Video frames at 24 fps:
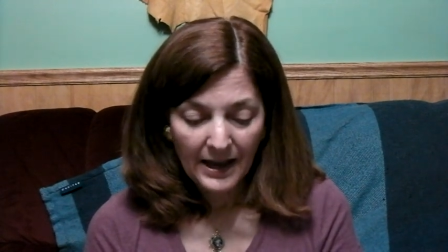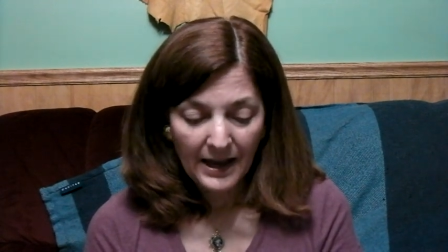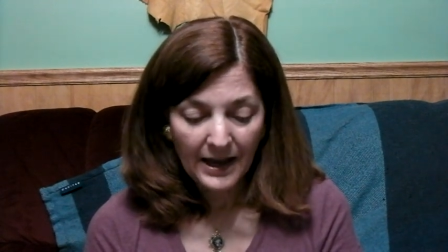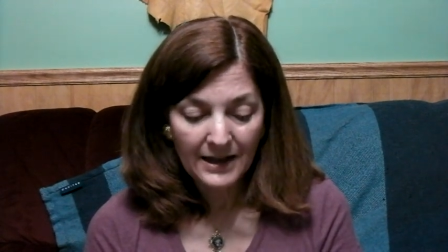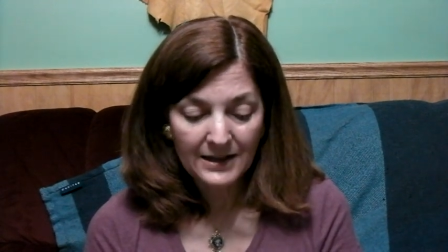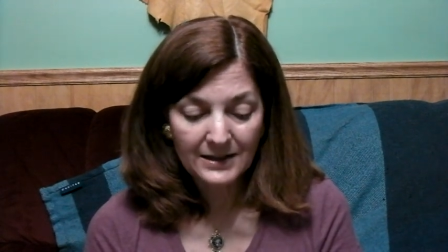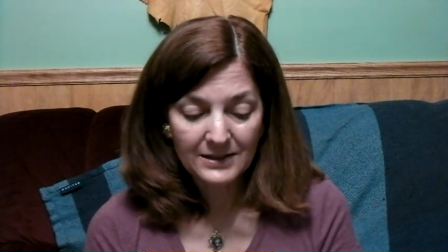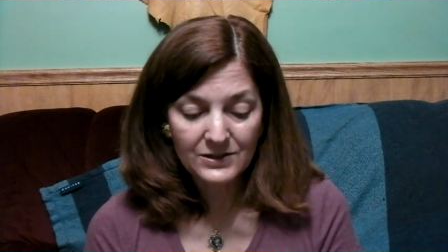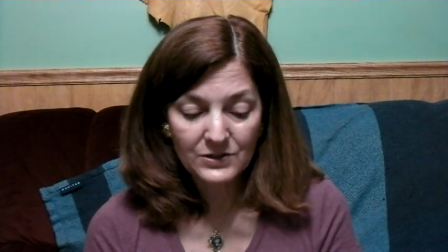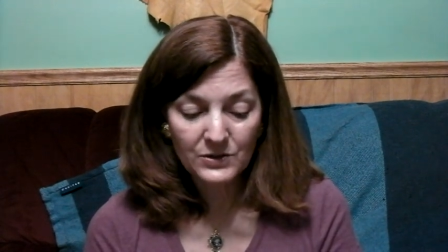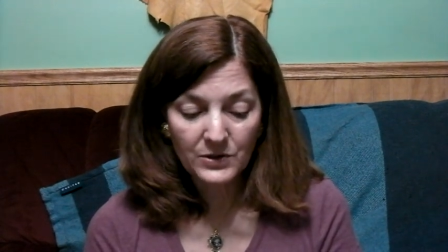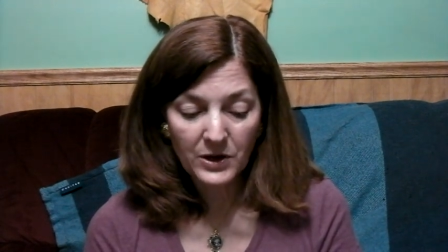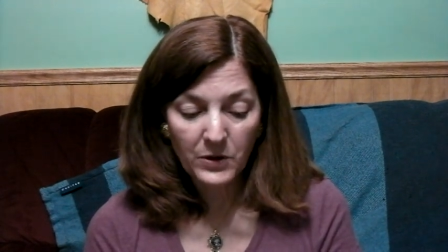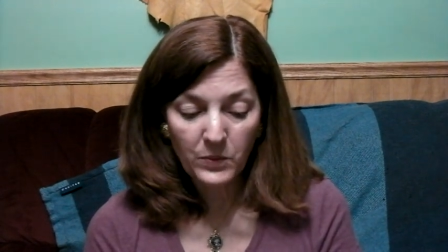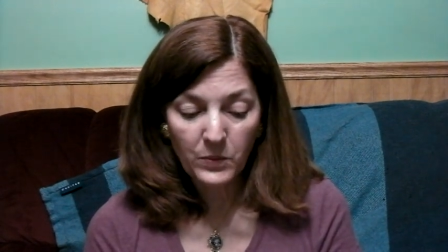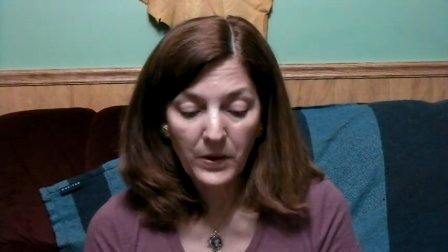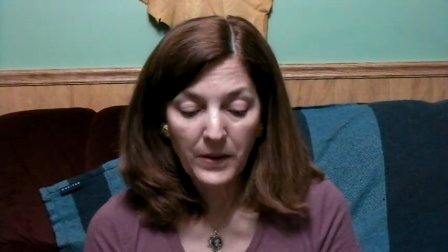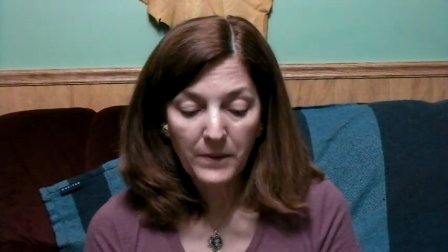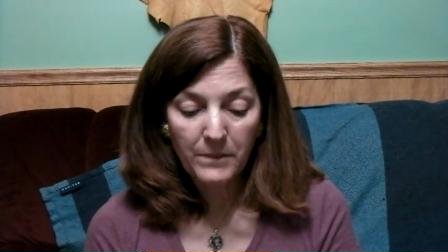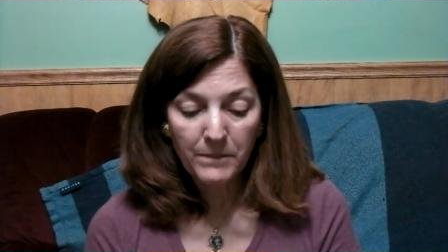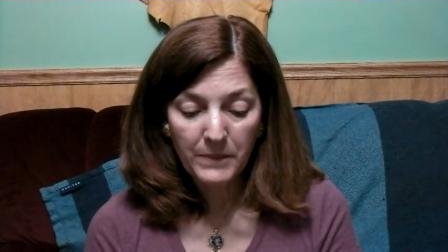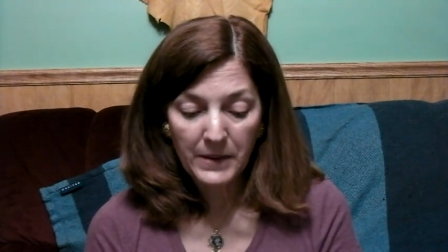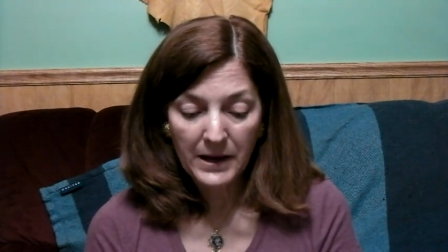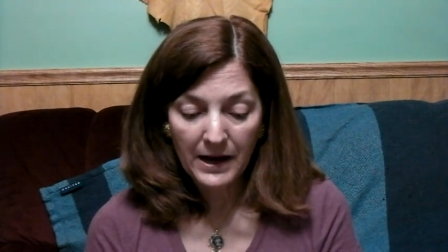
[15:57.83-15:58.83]
And so I
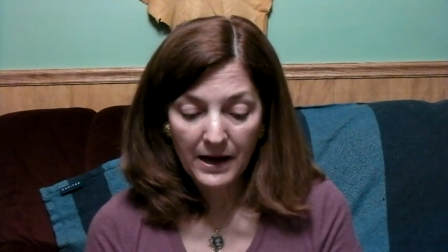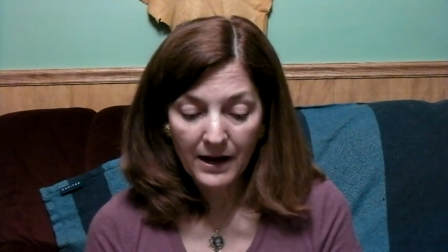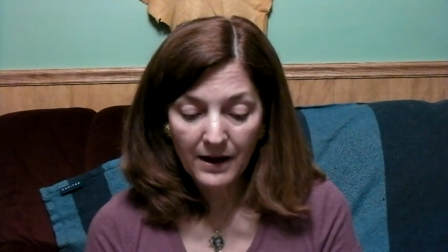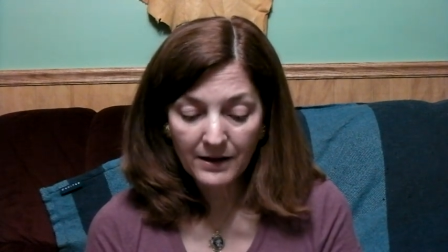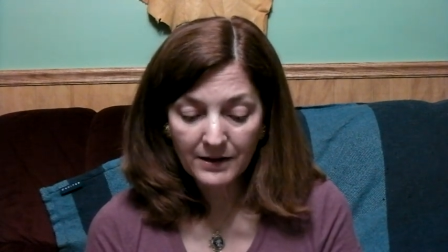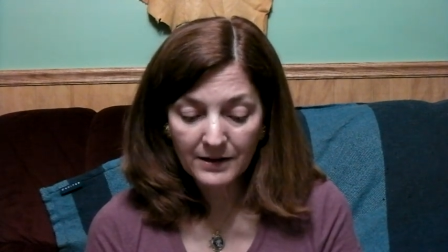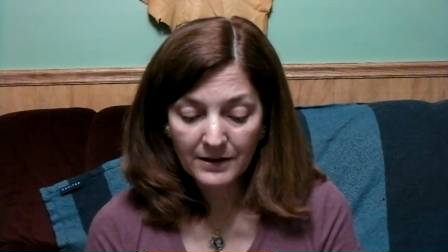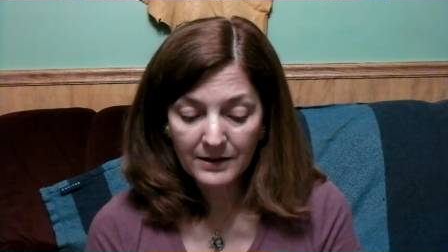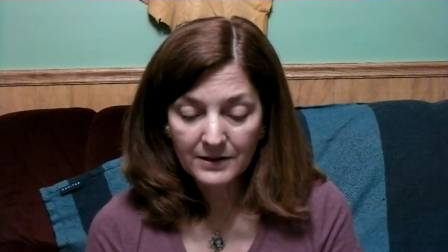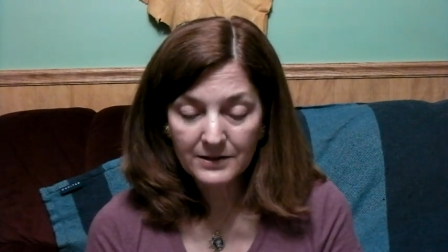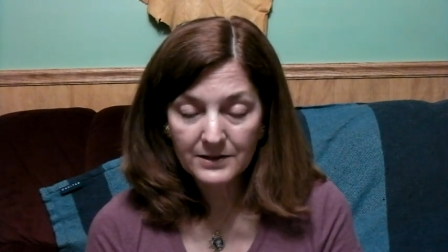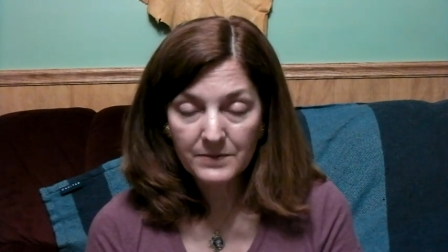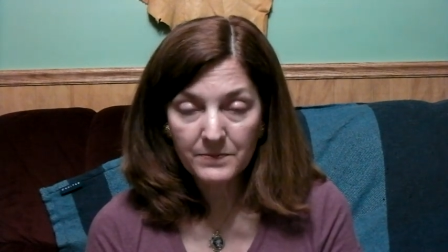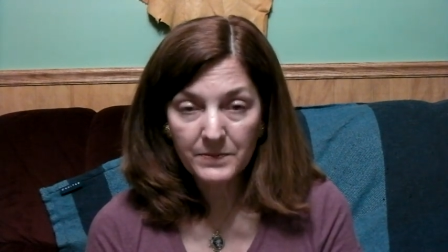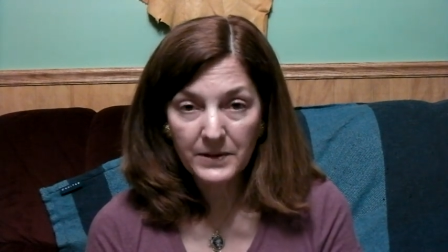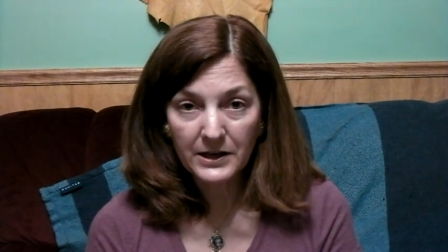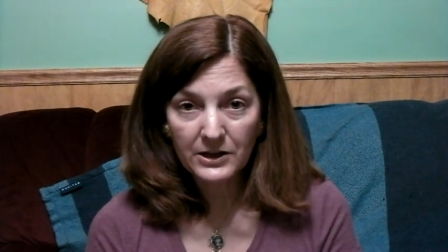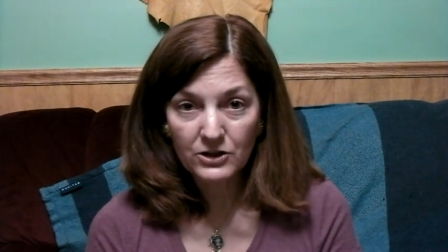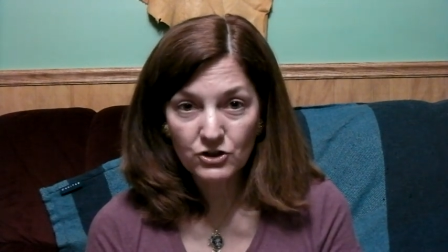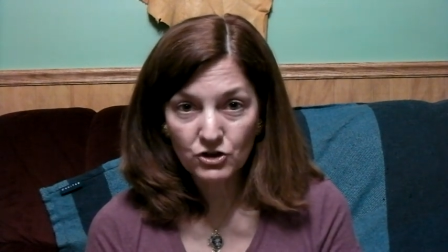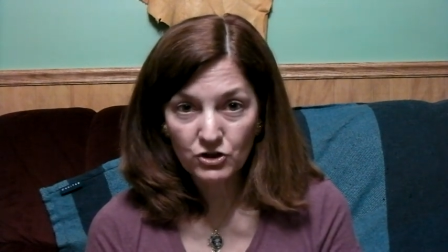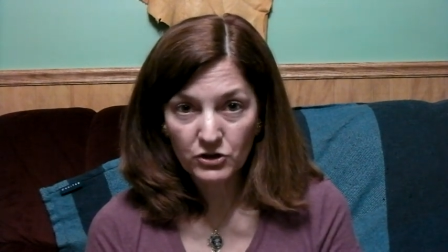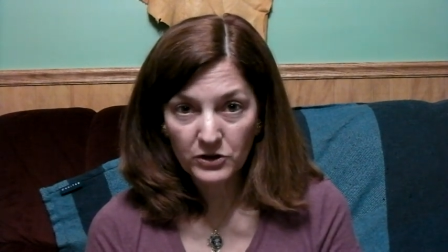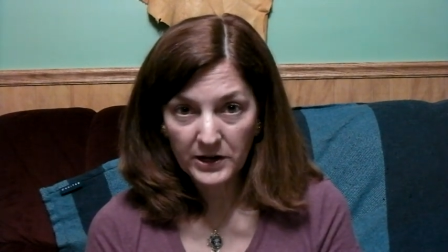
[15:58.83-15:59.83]
went back to
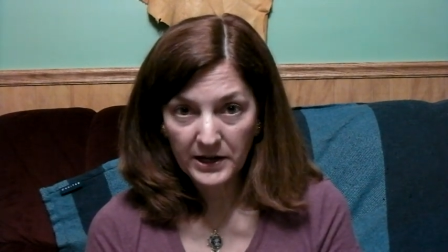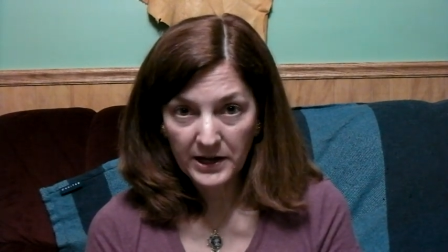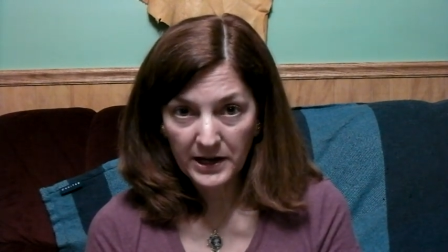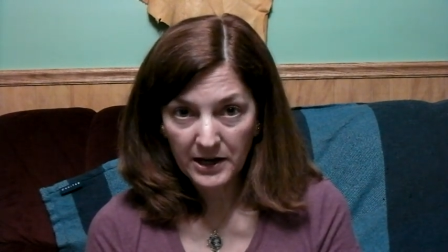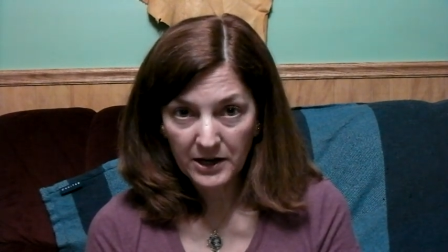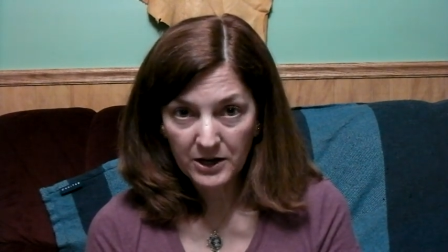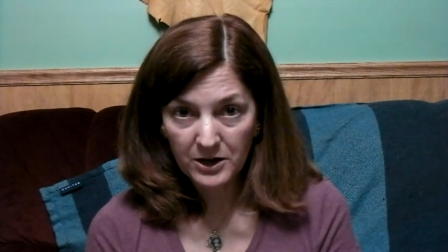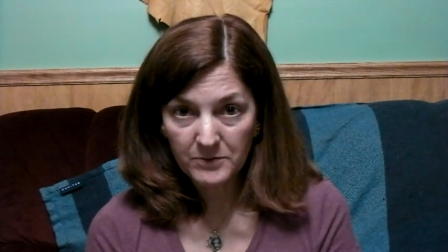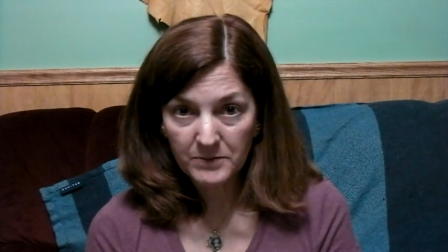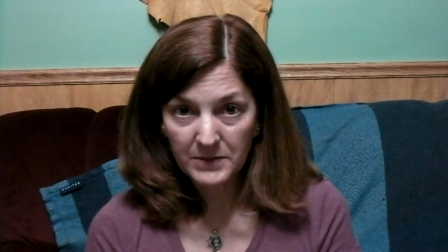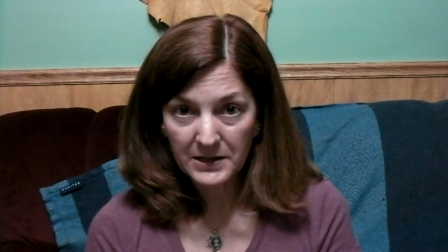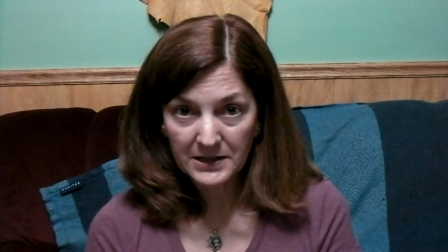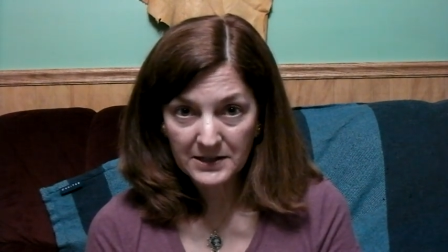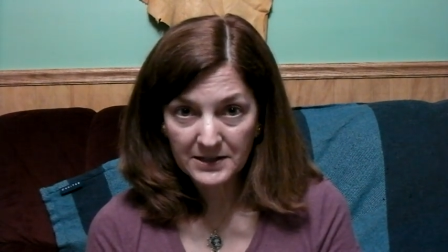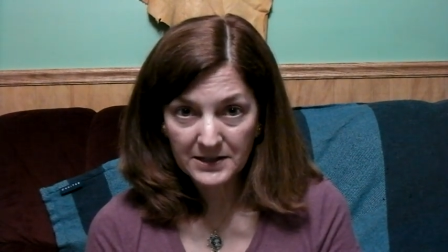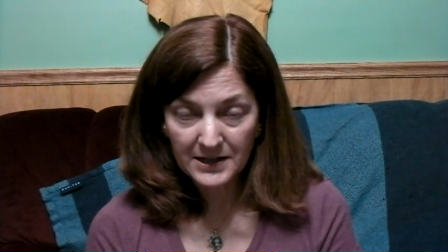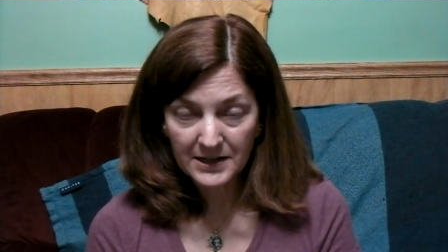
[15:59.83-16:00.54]
make sure I had all my